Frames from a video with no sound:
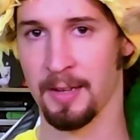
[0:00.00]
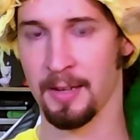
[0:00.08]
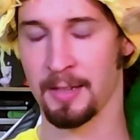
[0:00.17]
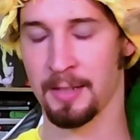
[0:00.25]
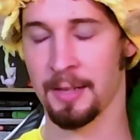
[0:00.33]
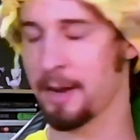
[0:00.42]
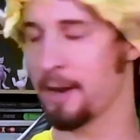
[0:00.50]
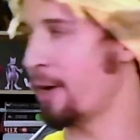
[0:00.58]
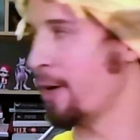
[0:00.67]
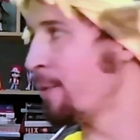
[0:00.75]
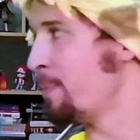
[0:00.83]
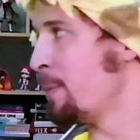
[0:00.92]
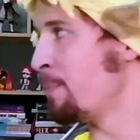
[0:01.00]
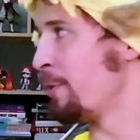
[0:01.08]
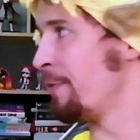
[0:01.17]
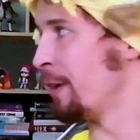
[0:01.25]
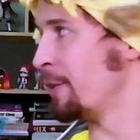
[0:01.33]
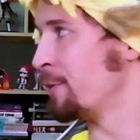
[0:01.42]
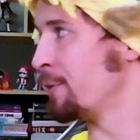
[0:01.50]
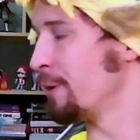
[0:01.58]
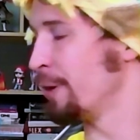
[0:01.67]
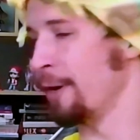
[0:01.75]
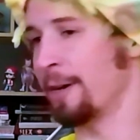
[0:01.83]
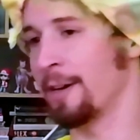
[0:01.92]
It's kind of hard to be professional
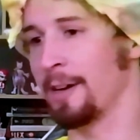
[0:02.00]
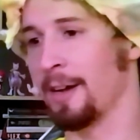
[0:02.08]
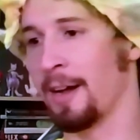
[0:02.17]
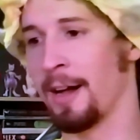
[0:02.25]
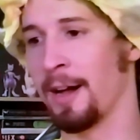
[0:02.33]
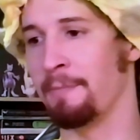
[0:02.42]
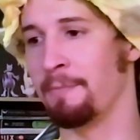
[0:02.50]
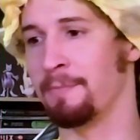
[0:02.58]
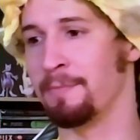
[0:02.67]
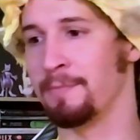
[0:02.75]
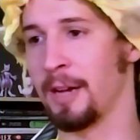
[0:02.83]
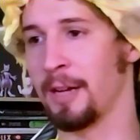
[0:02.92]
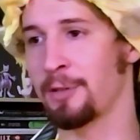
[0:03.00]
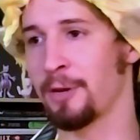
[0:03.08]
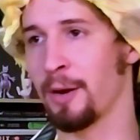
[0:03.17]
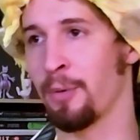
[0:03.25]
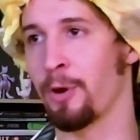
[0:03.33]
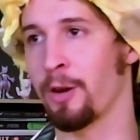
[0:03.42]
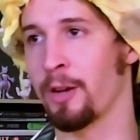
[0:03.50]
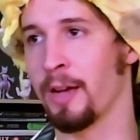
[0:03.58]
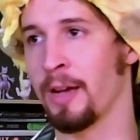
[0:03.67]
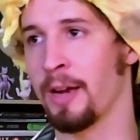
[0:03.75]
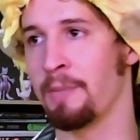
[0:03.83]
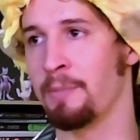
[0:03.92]
here. Um, yeah. I try to work
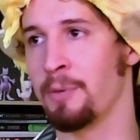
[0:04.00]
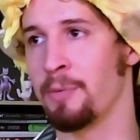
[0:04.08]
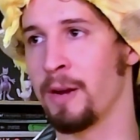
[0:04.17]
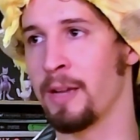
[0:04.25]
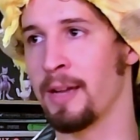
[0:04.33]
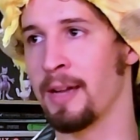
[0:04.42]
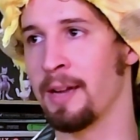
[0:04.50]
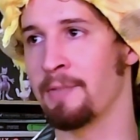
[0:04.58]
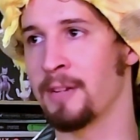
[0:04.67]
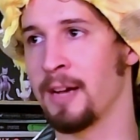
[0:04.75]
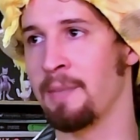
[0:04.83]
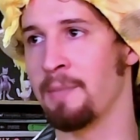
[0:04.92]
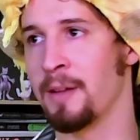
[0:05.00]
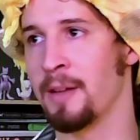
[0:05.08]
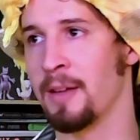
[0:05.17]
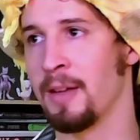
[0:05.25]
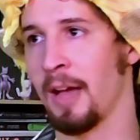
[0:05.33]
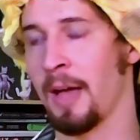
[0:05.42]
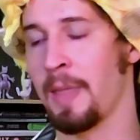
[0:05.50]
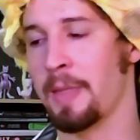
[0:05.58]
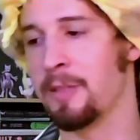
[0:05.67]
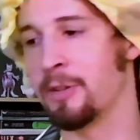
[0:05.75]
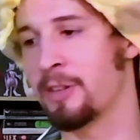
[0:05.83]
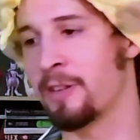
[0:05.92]
ahead and be ready ahead of time, and
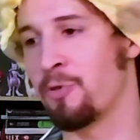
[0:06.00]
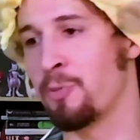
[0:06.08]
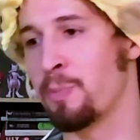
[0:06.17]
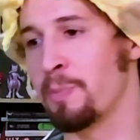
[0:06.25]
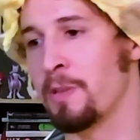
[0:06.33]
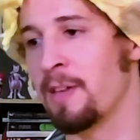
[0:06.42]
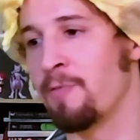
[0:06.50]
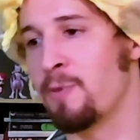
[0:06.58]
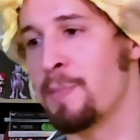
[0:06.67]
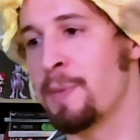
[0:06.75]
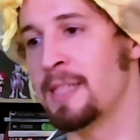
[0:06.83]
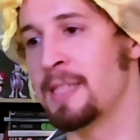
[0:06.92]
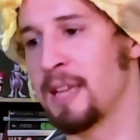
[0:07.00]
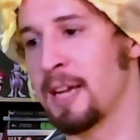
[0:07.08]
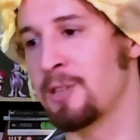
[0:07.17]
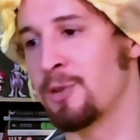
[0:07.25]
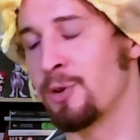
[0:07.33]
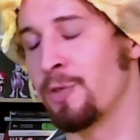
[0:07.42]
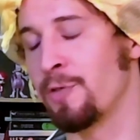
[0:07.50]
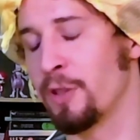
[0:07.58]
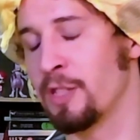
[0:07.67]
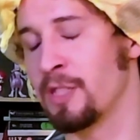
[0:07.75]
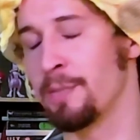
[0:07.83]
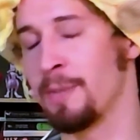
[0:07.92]
then they'll give me give me my schedule for
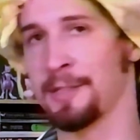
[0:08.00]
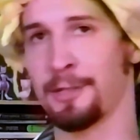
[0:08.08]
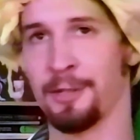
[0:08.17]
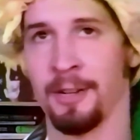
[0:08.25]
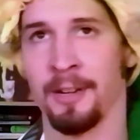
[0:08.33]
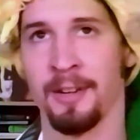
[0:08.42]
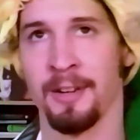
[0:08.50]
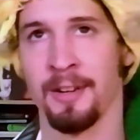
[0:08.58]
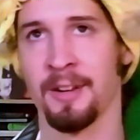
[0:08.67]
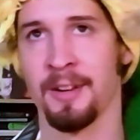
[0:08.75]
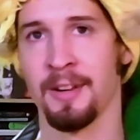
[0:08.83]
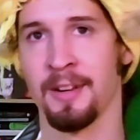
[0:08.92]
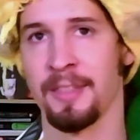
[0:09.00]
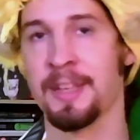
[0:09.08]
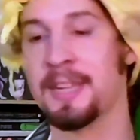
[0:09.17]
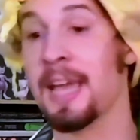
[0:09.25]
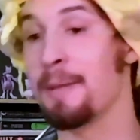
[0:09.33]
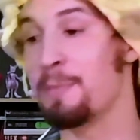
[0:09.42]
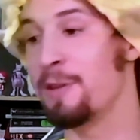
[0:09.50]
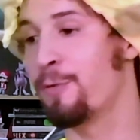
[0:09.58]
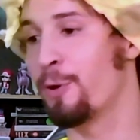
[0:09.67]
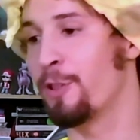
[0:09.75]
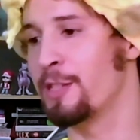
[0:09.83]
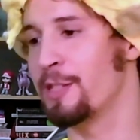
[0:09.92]
the semester the day
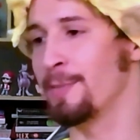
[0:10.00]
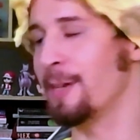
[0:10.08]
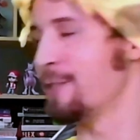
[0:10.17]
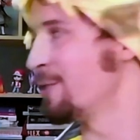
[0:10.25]
before the semester